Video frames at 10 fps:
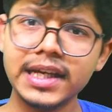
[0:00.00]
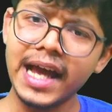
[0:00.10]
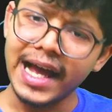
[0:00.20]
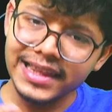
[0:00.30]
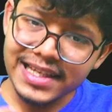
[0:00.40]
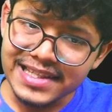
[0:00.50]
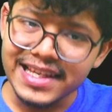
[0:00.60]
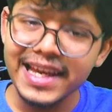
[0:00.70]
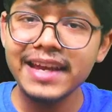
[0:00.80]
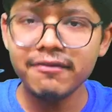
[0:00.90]
And the
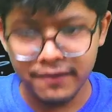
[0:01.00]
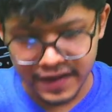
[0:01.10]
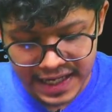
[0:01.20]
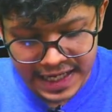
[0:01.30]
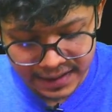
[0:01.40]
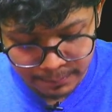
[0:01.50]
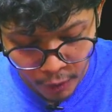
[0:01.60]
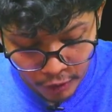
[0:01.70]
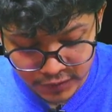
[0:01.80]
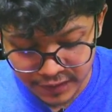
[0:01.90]
same way,
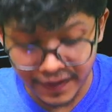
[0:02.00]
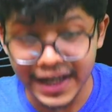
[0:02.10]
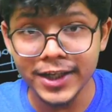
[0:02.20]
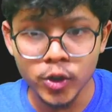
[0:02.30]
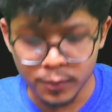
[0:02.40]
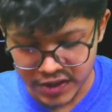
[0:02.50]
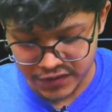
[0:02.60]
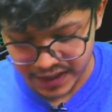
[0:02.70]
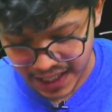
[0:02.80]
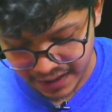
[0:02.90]
because of the while loop which
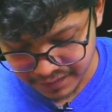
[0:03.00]
we have